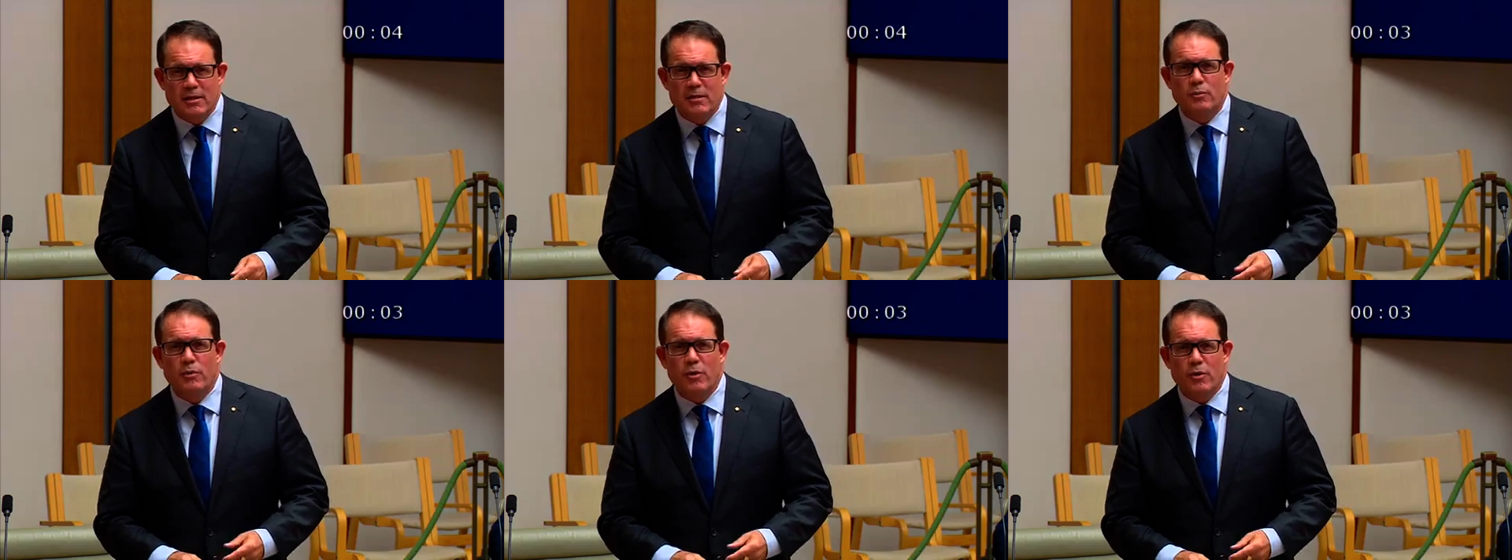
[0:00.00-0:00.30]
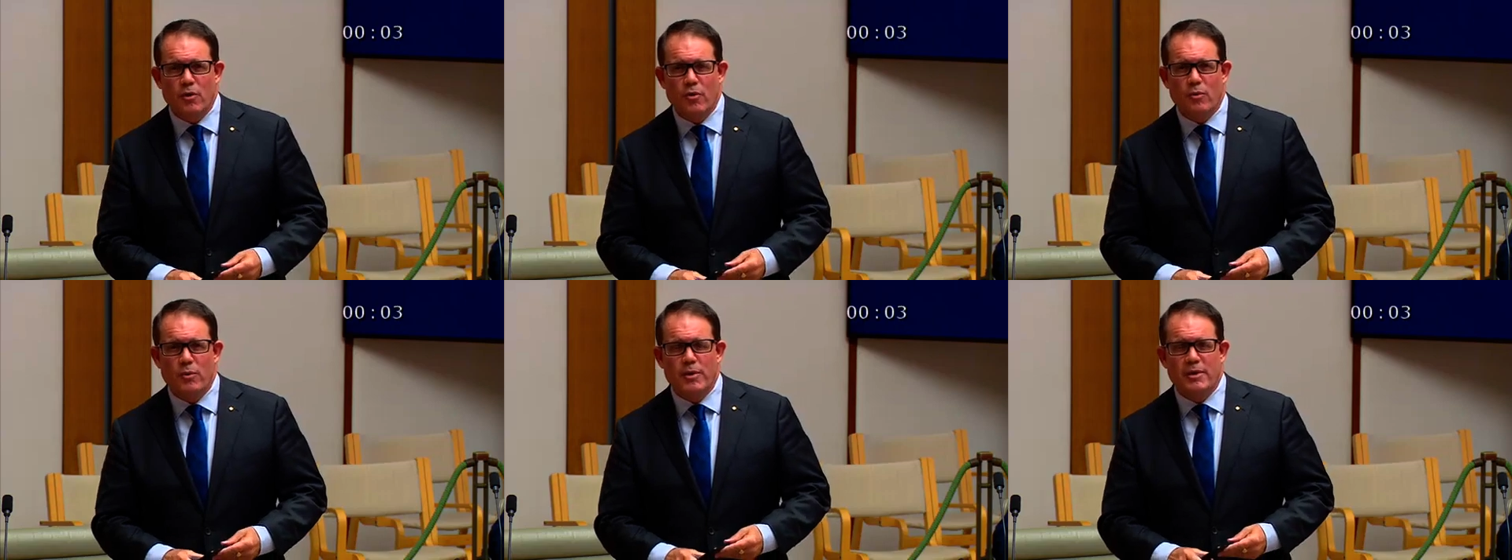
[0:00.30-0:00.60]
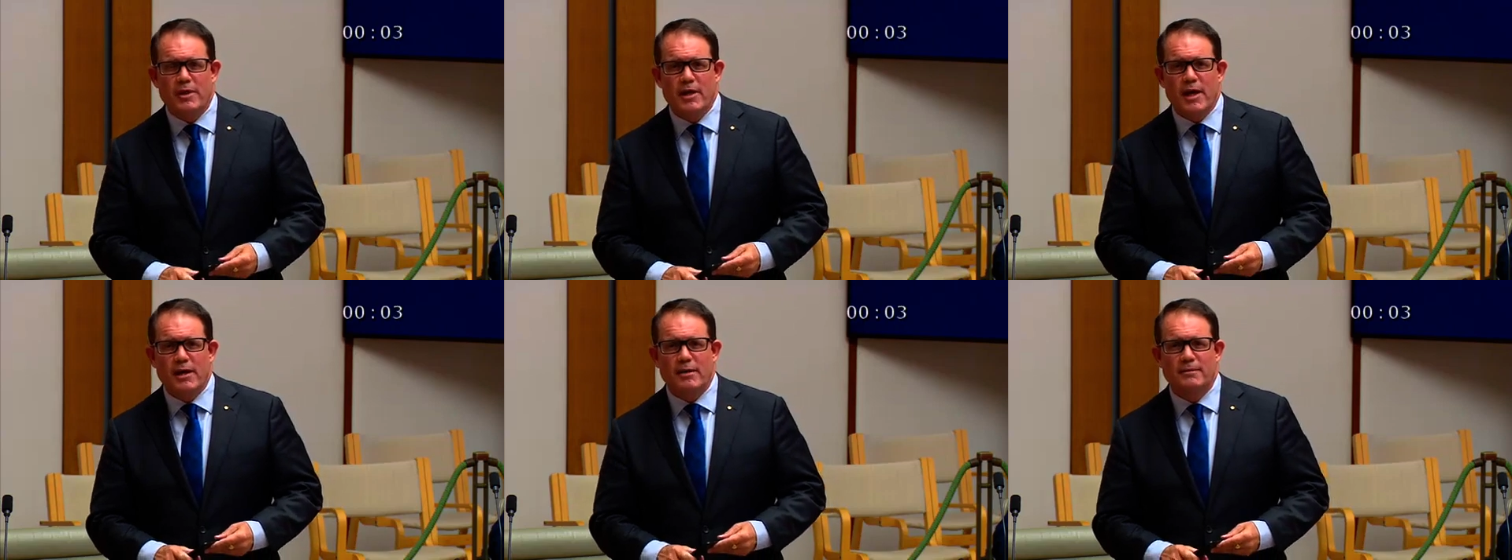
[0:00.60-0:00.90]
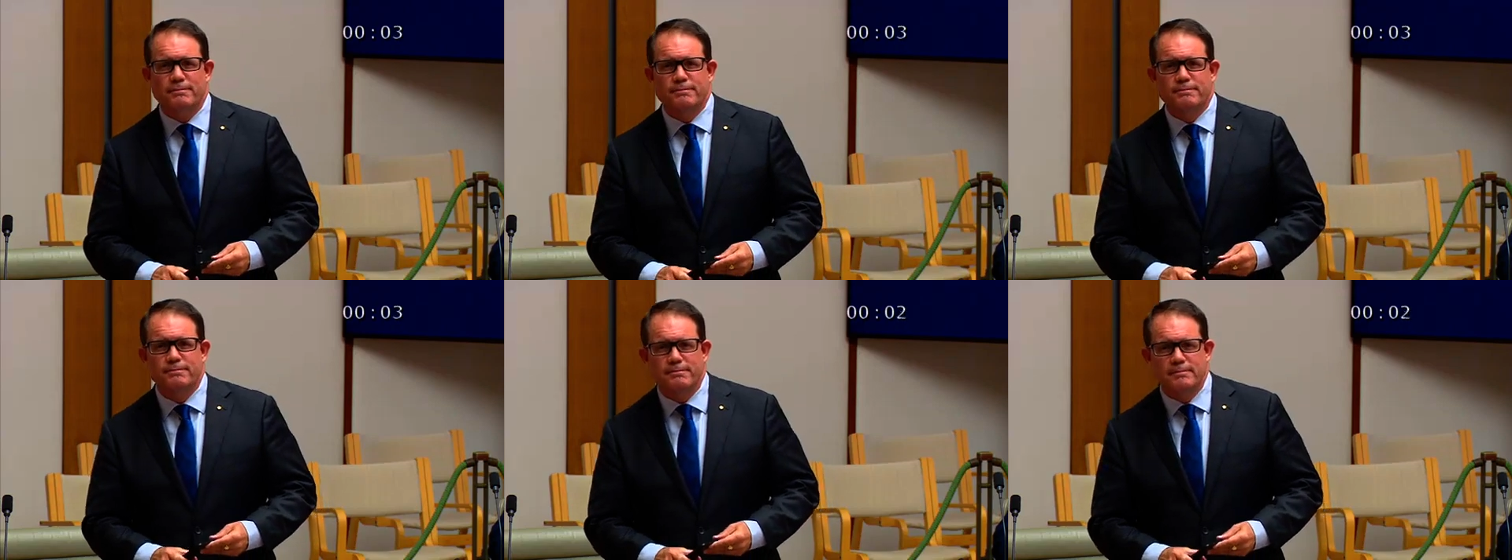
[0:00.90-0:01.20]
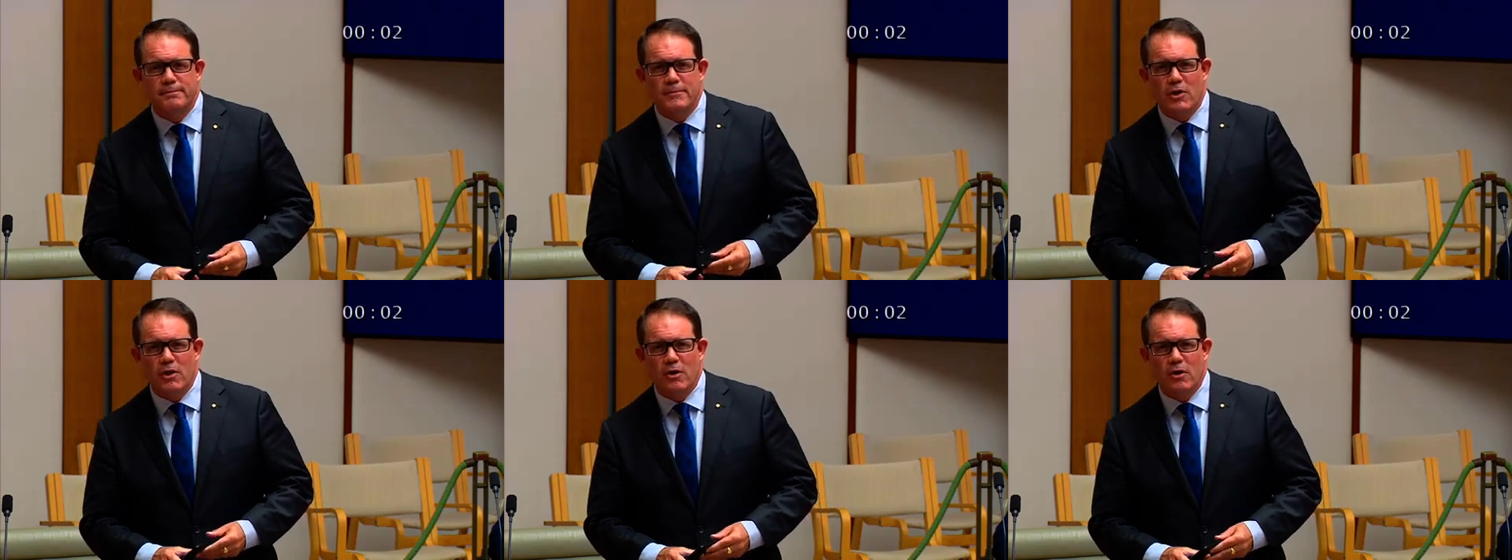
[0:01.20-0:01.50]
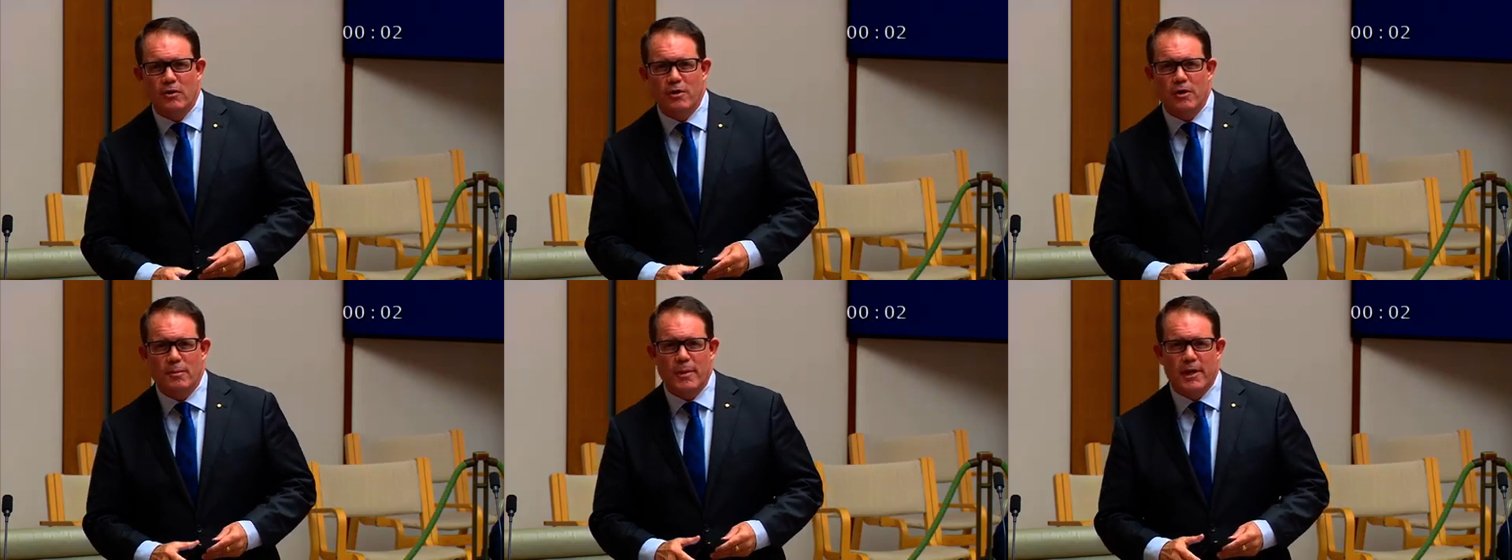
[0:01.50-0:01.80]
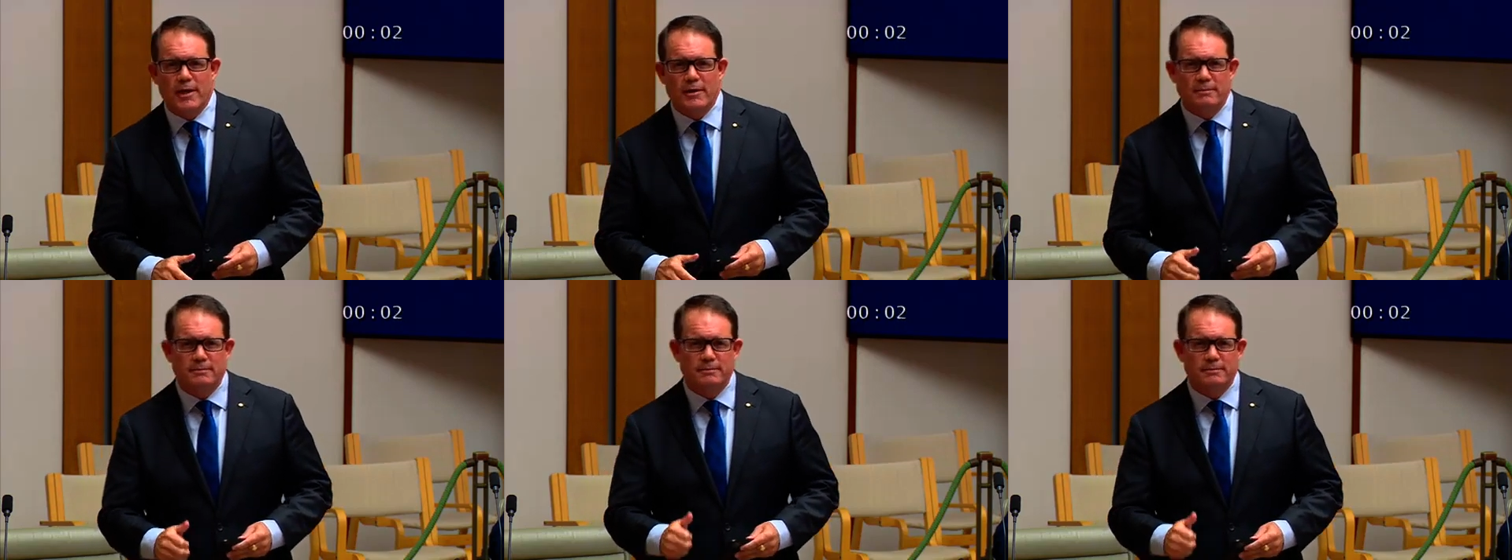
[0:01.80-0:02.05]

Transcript: We're all with you. Good on you, mate.